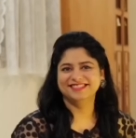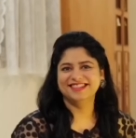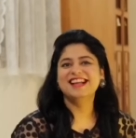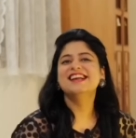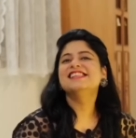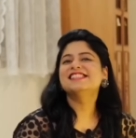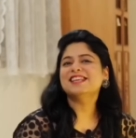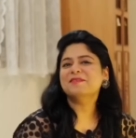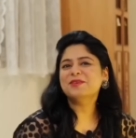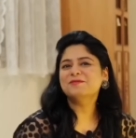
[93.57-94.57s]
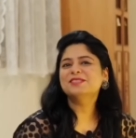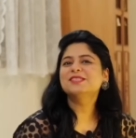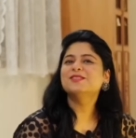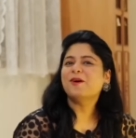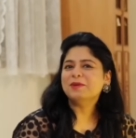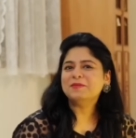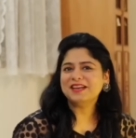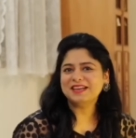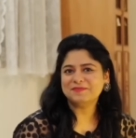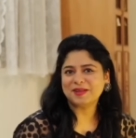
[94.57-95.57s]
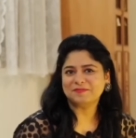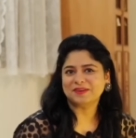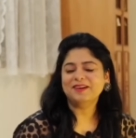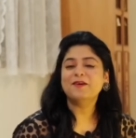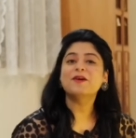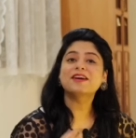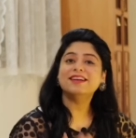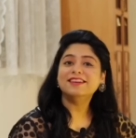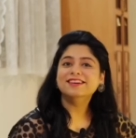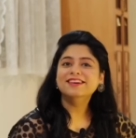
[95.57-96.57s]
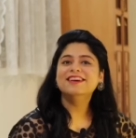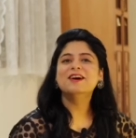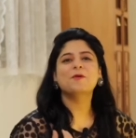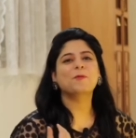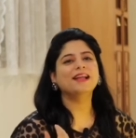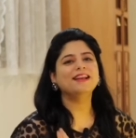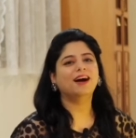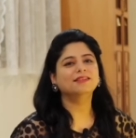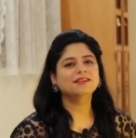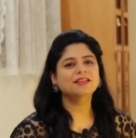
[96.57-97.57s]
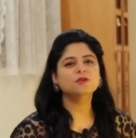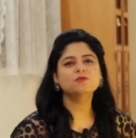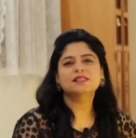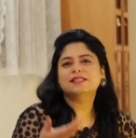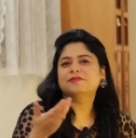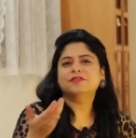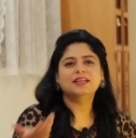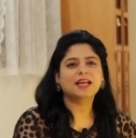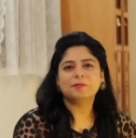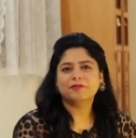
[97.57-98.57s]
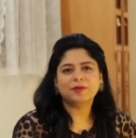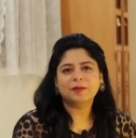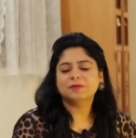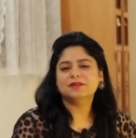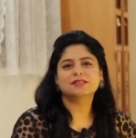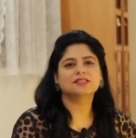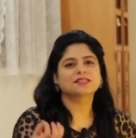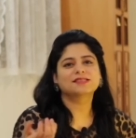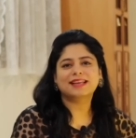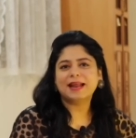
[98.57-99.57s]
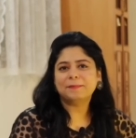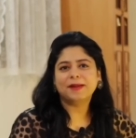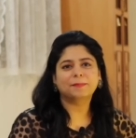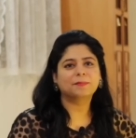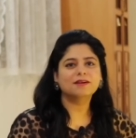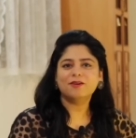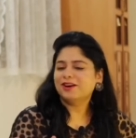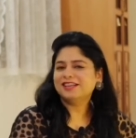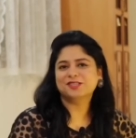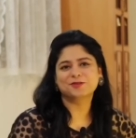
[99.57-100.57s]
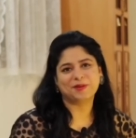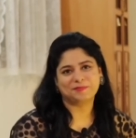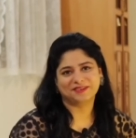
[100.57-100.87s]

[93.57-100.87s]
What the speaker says: Some use normal printer paper or color while others use different type of paper such as crepe paper or tissue paper.